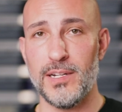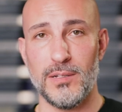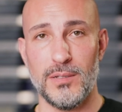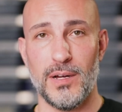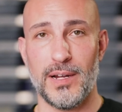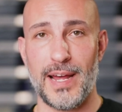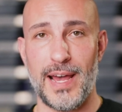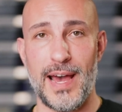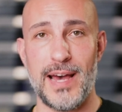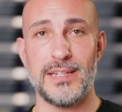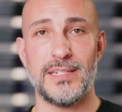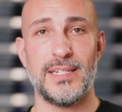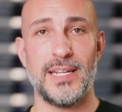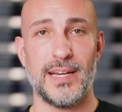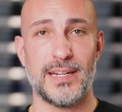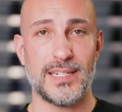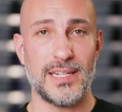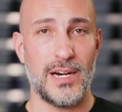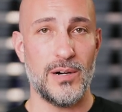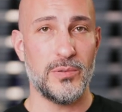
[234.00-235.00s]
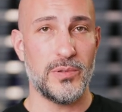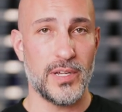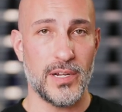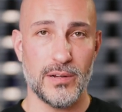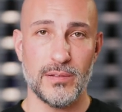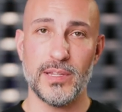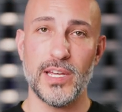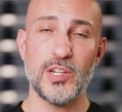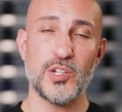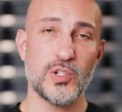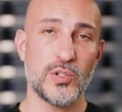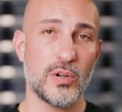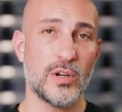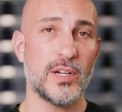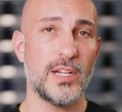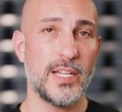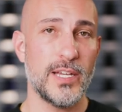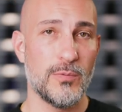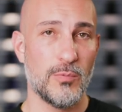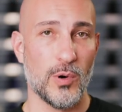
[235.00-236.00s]
a lot of Aztecs out there. They
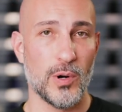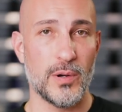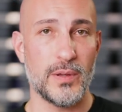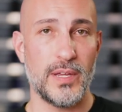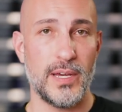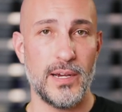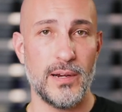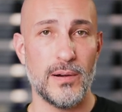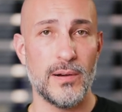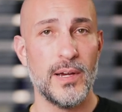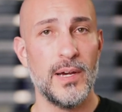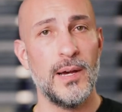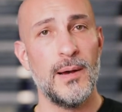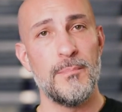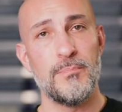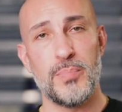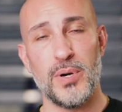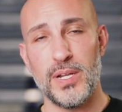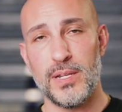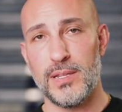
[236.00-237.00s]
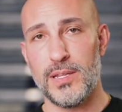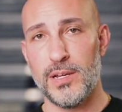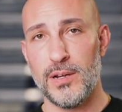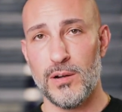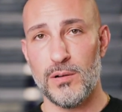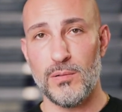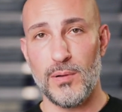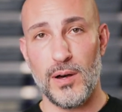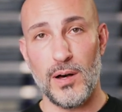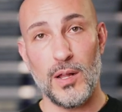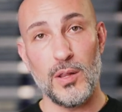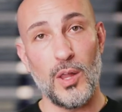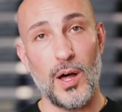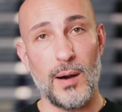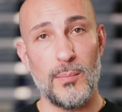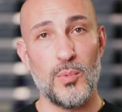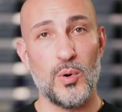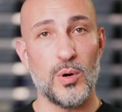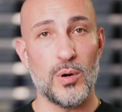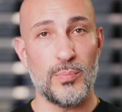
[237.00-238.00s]
certainly were there, but they're a
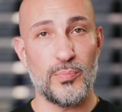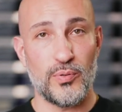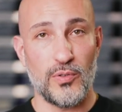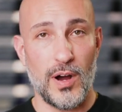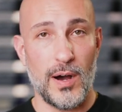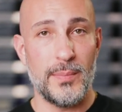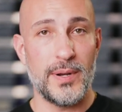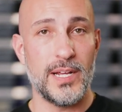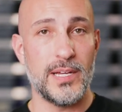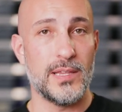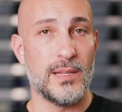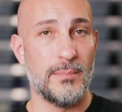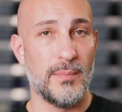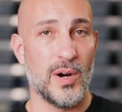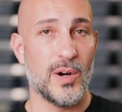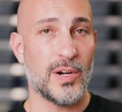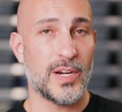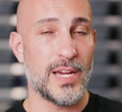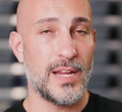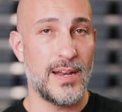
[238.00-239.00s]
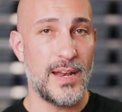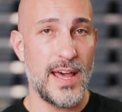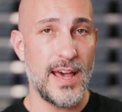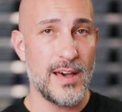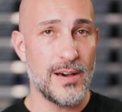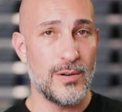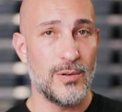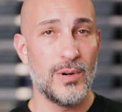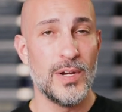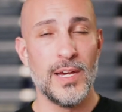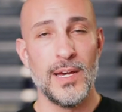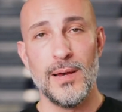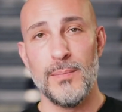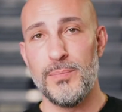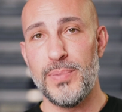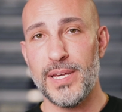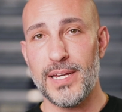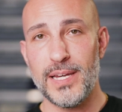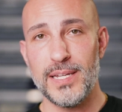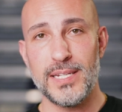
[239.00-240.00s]
lot more prominent in the market now
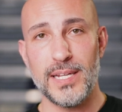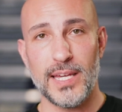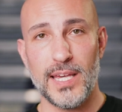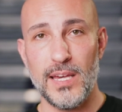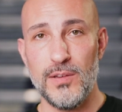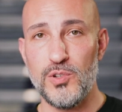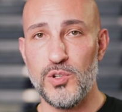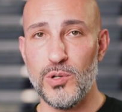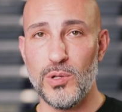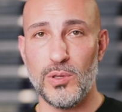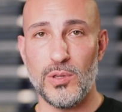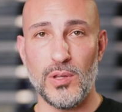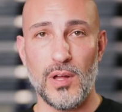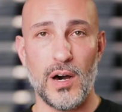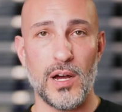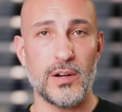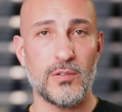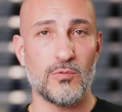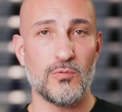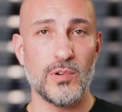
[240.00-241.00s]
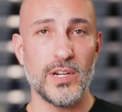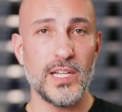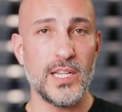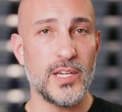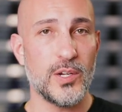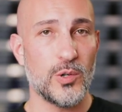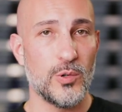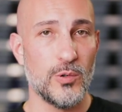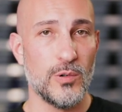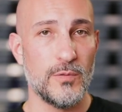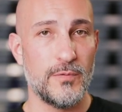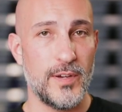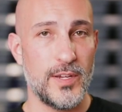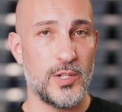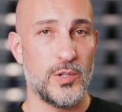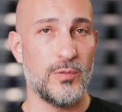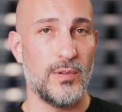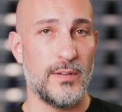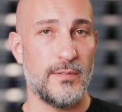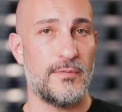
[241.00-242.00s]
because it gives you a lot of really cool
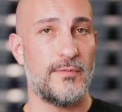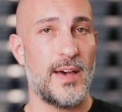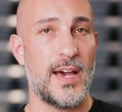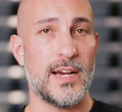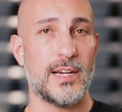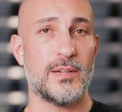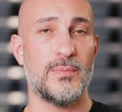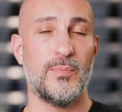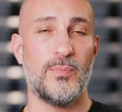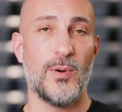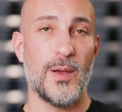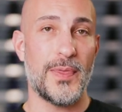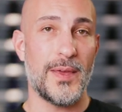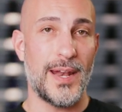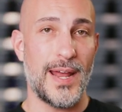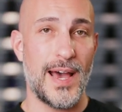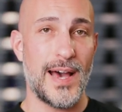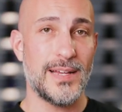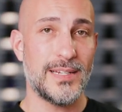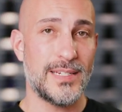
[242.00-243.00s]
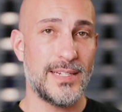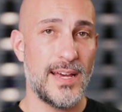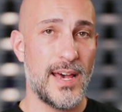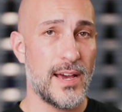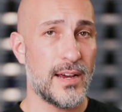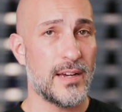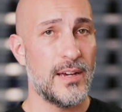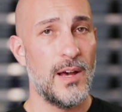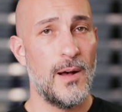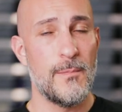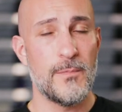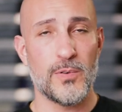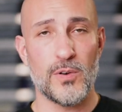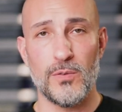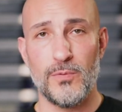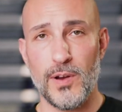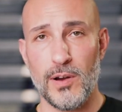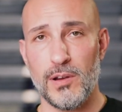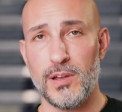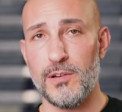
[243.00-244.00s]
visual effect with an Aztec for a
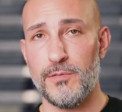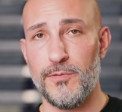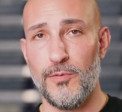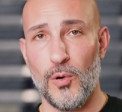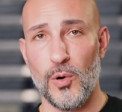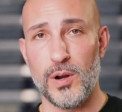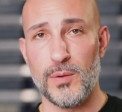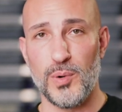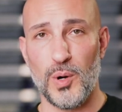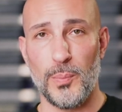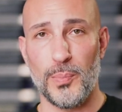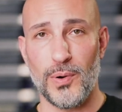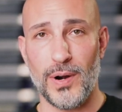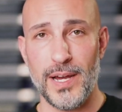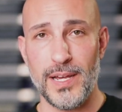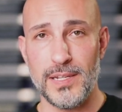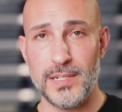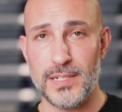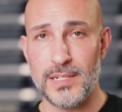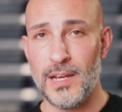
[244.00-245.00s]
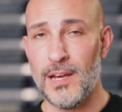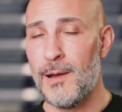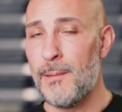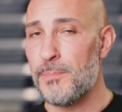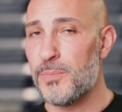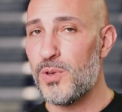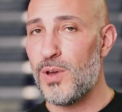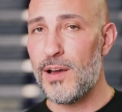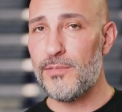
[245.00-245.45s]
very affordable price. You